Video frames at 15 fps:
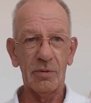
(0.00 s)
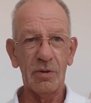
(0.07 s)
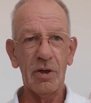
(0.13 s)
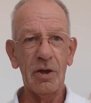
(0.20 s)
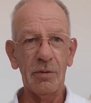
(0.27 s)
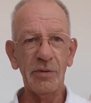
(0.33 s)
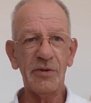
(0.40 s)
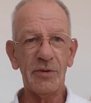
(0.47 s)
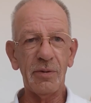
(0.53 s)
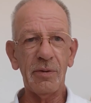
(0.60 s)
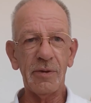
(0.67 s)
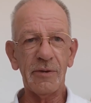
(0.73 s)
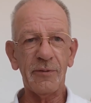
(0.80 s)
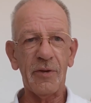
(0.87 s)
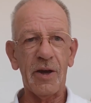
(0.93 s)
close to
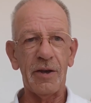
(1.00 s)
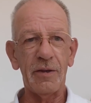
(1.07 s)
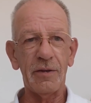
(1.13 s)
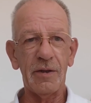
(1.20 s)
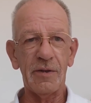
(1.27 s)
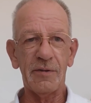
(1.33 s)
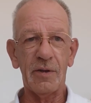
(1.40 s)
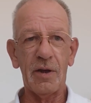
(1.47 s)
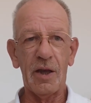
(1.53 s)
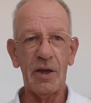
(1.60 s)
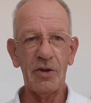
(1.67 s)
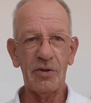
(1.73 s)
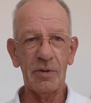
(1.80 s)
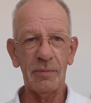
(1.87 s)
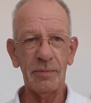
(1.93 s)
its final
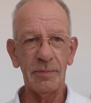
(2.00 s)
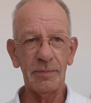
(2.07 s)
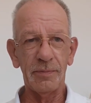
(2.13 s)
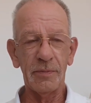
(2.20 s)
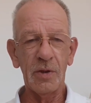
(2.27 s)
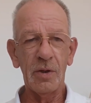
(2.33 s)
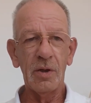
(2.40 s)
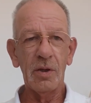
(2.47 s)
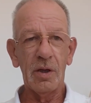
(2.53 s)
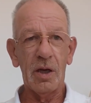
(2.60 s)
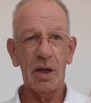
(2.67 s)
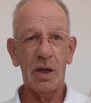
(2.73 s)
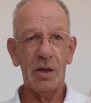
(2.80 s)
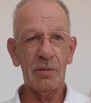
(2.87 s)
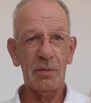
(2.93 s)
destination,
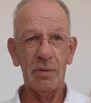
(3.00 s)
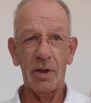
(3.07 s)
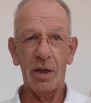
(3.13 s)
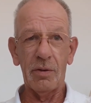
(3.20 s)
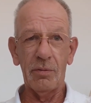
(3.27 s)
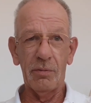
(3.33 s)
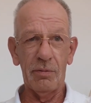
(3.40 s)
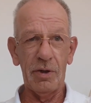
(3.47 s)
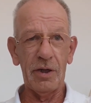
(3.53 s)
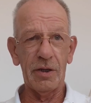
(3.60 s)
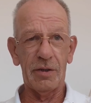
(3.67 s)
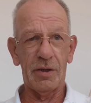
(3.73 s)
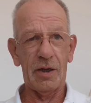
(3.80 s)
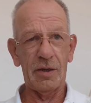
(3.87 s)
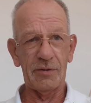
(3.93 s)
and then
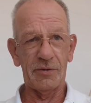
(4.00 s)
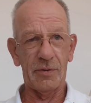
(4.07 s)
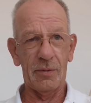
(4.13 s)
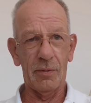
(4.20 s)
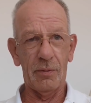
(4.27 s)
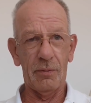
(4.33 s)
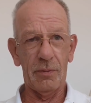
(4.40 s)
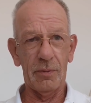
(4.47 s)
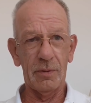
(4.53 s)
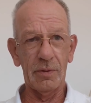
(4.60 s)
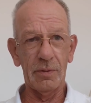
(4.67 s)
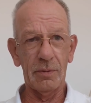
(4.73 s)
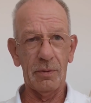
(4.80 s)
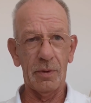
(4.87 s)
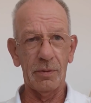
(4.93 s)
reattach
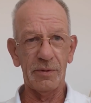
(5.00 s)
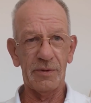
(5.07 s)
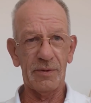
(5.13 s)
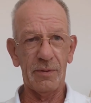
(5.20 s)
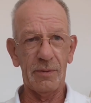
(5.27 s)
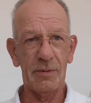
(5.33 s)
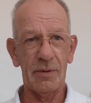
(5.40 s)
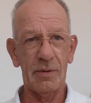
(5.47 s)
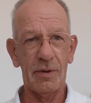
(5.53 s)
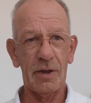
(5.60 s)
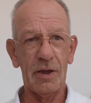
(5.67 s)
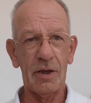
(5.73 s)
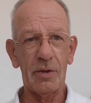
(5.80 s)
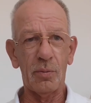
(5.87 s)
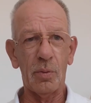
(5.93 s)
those
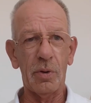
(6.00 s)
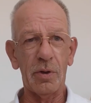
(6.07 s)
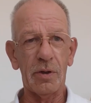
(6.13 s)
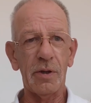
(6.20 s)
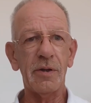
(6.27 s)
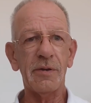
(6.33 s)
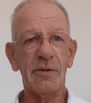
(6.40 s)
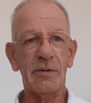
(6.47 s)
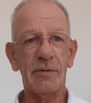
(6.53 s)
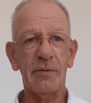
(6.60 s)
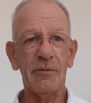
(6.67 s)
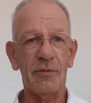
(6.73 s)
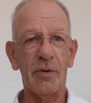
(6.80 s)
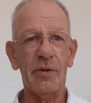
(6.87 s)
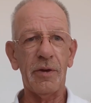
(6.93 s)
38 workers
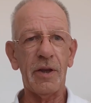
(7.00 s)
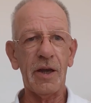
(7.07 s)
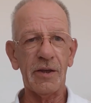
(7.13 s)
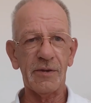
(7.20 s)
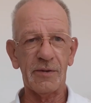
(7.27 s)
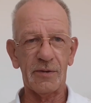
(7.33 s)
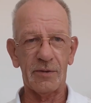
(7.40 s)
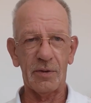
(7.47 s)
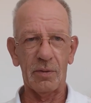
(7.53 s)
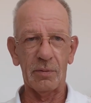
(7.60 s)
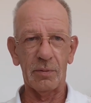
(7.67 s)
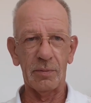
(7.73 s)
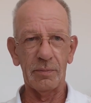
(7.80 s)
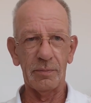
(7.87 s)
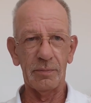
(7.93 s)
for the next
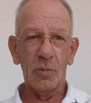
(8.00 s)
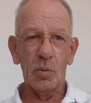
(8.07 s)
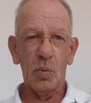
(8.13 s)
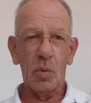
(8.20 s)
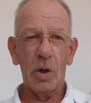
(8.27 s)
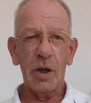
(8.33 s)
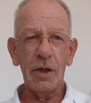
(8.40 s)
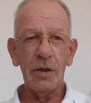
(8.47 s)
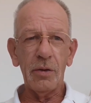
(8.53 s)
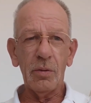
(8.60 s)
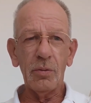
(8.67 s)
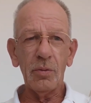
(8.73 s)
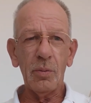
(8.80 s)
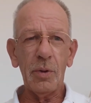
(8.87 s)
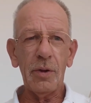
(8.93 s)
stone. Why
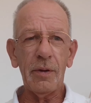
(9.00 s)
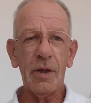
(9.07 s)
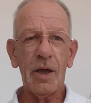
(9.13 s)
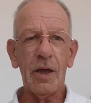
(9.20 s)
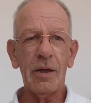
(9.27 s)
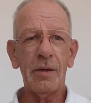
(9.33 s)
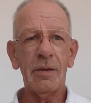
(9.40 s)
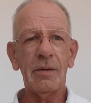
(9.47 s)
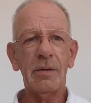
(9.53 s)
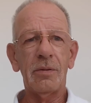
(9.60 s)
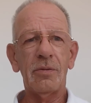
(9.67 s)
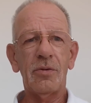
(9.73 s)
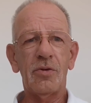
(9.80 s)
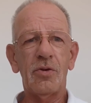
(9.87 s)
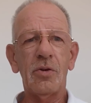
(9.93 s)
don't we then
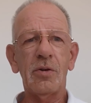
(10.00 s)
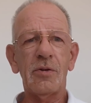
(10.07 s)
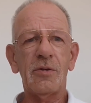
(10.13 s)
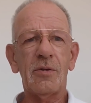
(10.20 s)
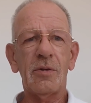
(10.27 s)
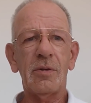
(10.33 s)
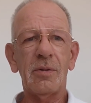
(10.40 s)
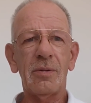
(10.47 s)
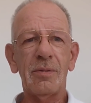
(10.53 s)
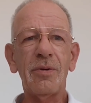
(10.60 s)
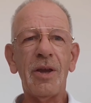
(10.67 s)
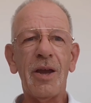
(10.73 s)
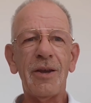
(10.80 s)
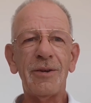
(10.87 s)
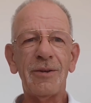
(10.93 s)
just
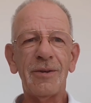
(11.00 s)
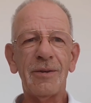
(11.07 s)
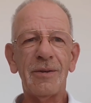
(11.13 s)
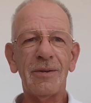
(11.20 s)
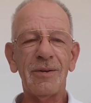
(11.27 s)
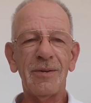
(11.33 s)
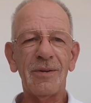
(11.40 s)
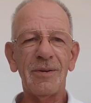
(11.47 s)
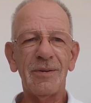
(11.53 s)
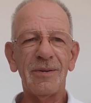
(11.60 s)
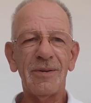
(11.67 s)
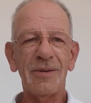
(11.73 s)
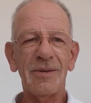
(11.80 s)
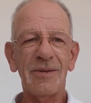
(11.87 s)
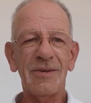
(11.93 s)
create a
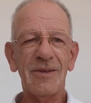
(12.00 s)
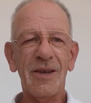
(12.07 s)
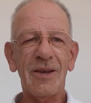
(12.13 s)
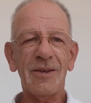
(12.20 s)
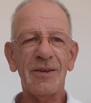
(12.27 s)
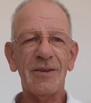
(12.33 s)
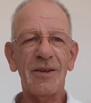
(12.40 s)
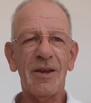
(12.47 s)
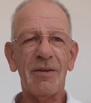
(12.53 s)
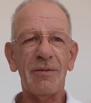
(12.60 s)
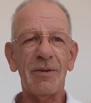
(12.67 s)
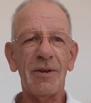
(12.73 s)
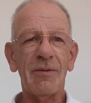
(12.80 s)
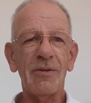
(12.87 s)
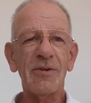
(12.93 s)
secondary,